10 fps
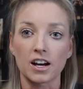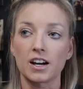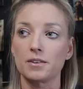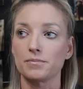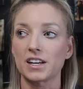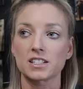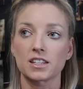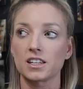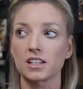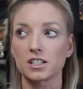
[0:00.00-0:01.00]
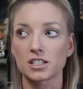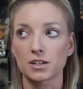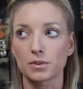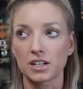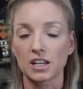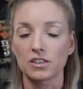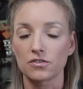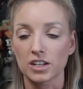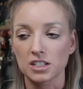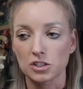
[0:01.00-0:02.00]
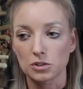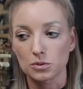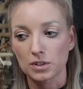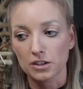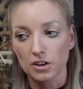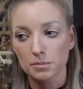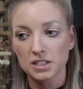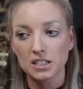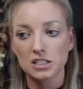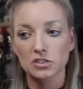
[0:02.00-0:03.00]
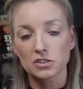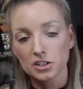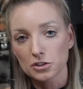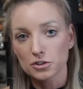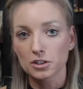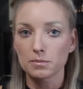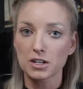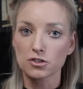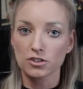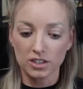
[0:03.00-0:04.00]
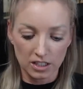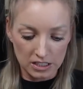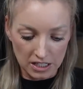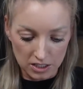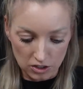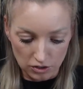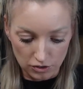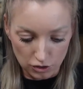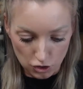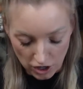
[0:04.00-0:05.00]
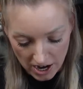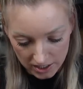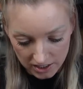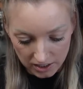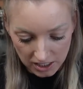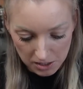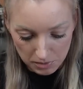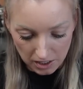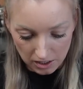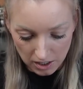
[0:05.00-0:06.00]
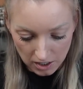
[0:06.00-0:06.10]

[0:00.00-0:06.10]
That's the thing, is that when avian vets do necropsies, they're not usually measuring the intestinal tract and keeping